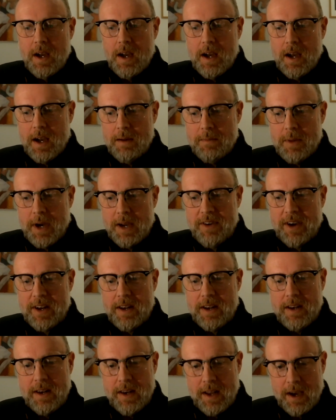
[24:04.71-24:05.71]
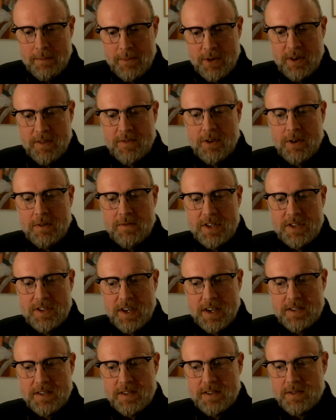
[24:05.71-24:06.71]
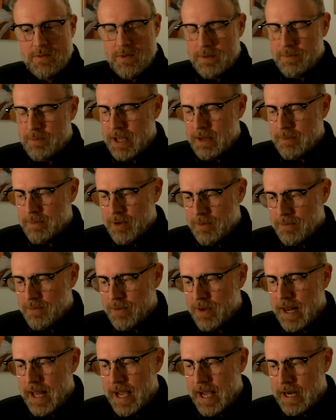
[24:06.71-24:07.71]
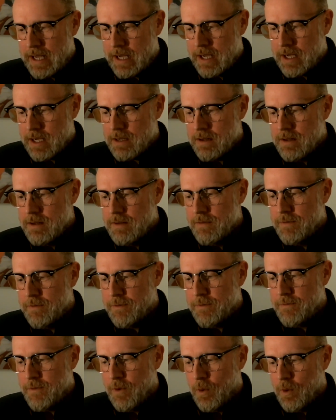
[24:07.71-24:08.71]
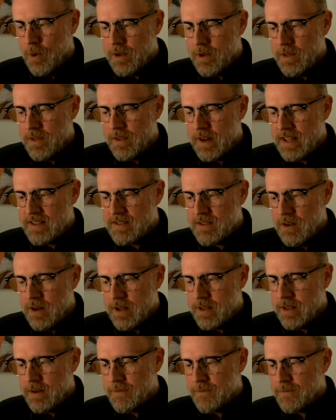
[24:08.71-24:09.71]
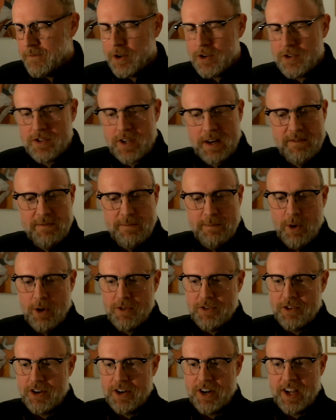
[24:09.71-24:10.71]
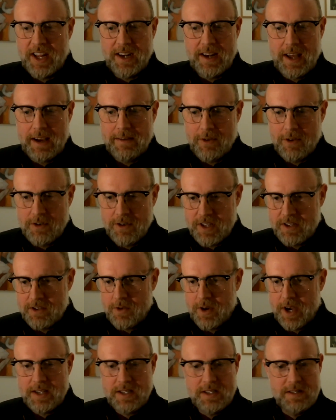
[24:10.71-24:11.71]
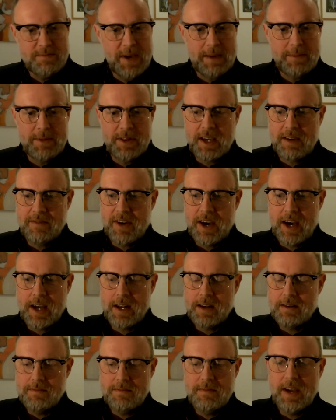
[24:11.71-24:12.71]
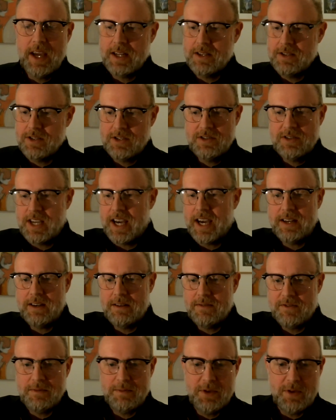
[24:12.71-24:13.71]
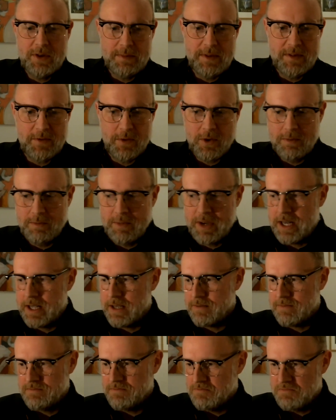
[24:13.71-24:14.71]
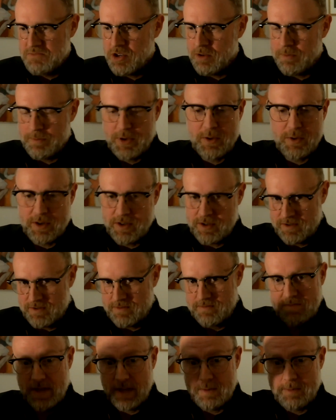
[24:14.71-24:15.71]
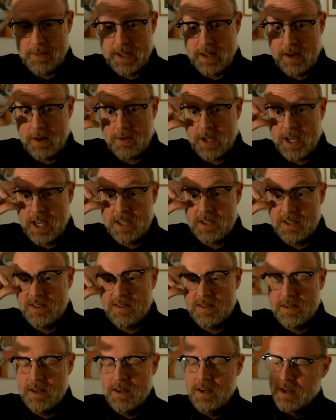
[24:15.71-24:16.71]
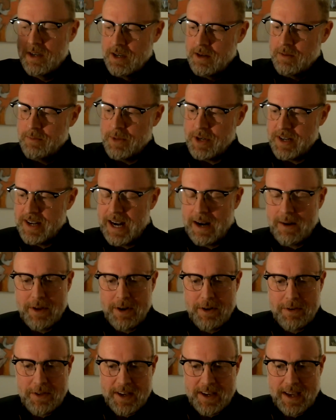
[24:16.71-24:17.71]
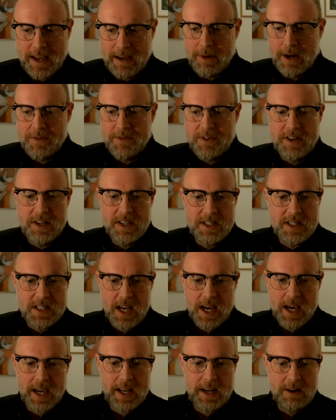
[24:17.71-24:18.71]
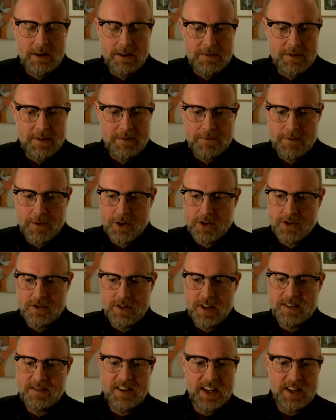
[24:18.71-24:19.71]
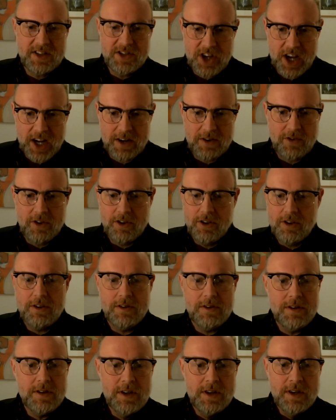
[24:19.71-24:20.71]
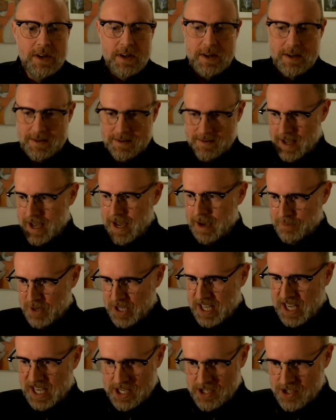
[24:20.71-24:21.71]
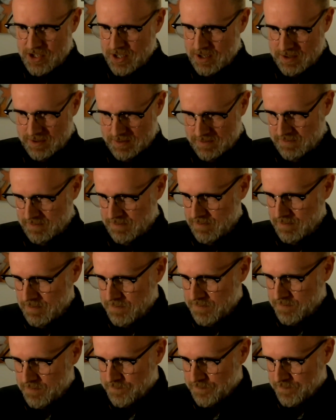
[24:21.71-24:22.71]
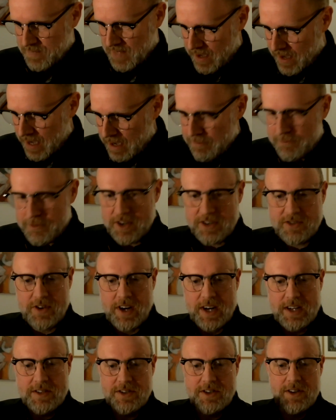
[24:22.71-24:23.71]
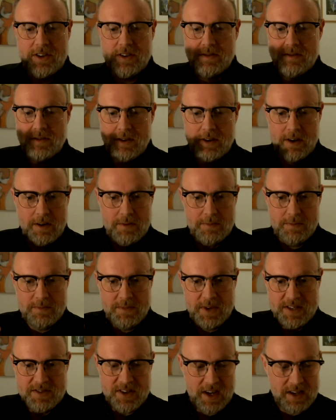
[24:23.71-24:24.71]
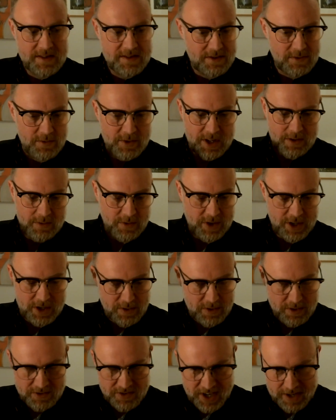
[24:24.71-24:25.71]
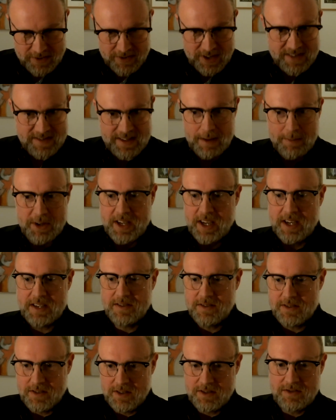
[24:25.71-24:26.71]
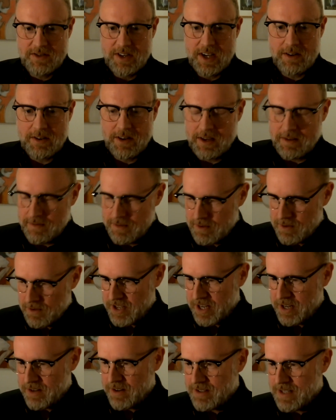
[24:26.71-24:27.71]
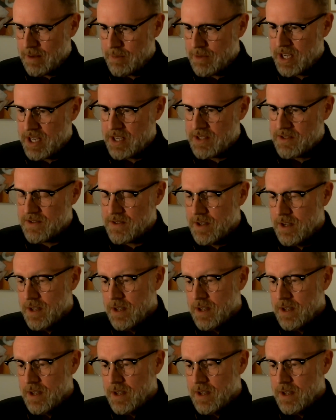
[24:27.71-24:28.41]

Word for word: Um, I've had a number of conversations with people planning for, the, let's call it their first kind of modern endeavor into Edge. Maybe they've had Edge kind of computing before, meaning computers in many locations, but now they're thinking about the design of the first, let's say, general application infrastructure, you know, it's us. So we, we do containerized applications. So it's generally containerized applications.